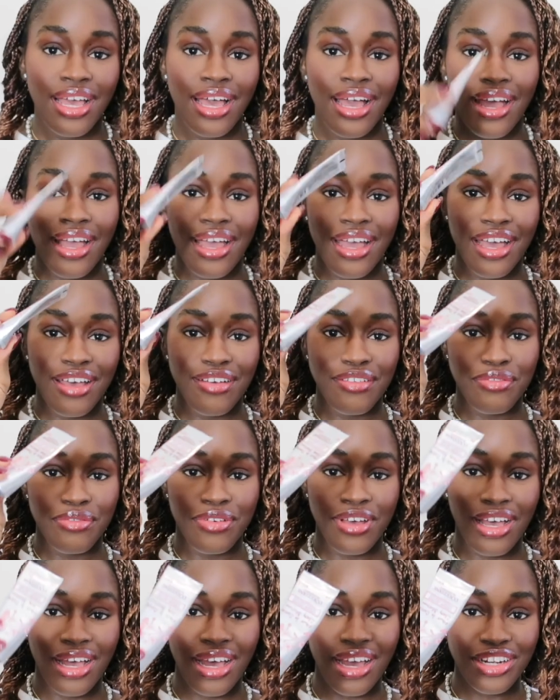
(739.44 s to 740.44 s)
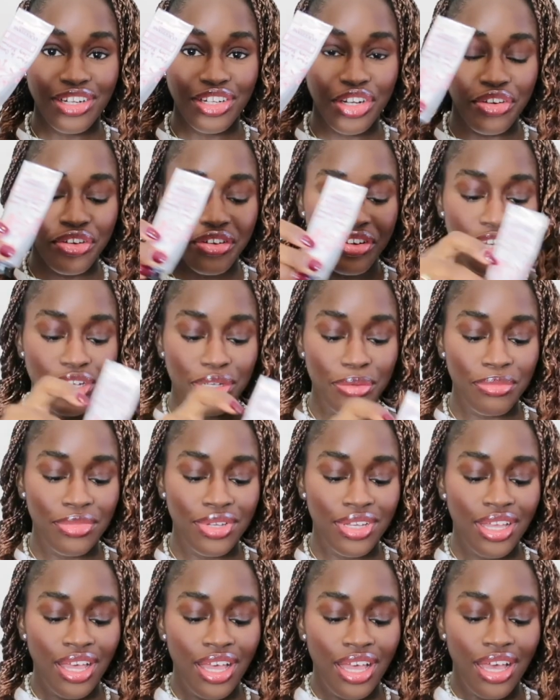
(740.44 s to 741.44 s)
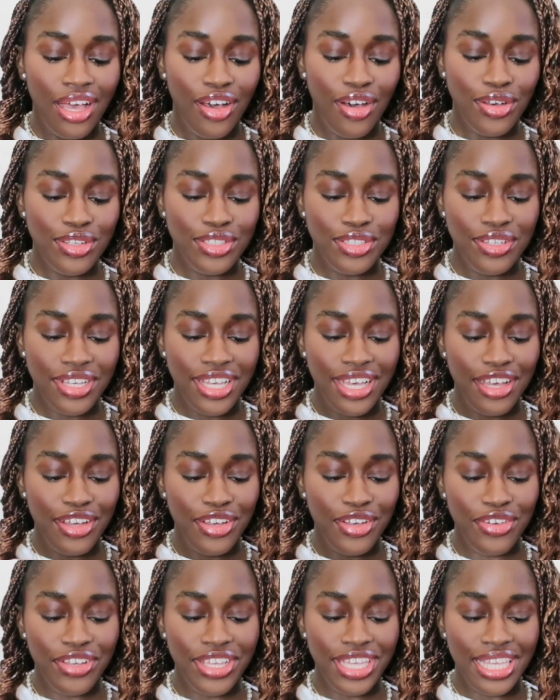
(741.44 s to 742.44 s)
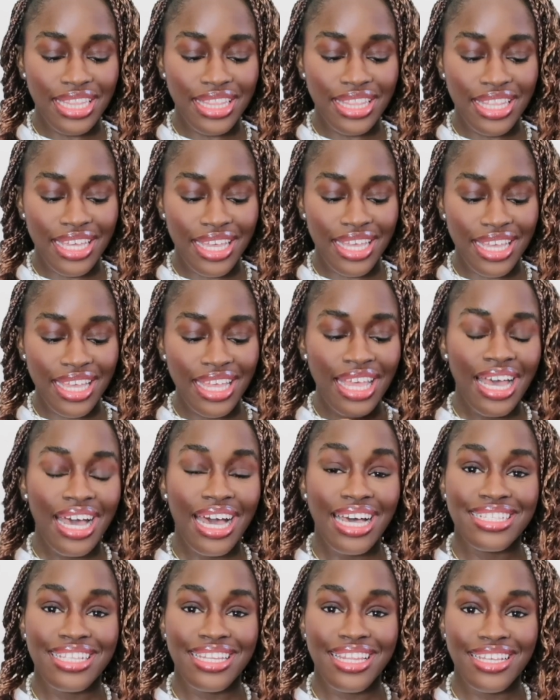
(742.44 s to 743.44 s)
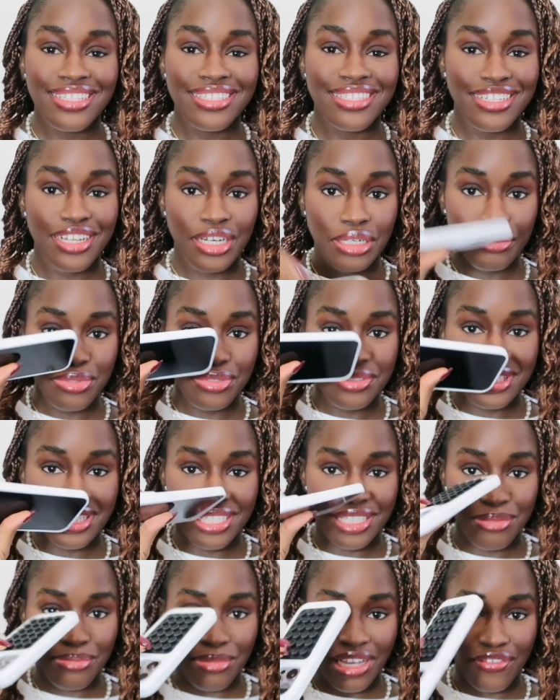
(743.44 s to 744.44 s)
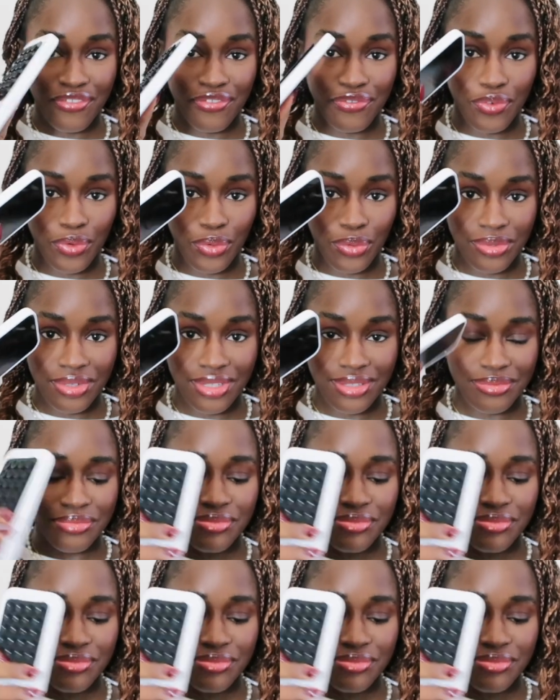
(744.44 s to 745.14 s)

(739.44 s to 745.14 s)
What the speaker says: I have hand cream, also can go in there. And the last thing I'll put is my phone.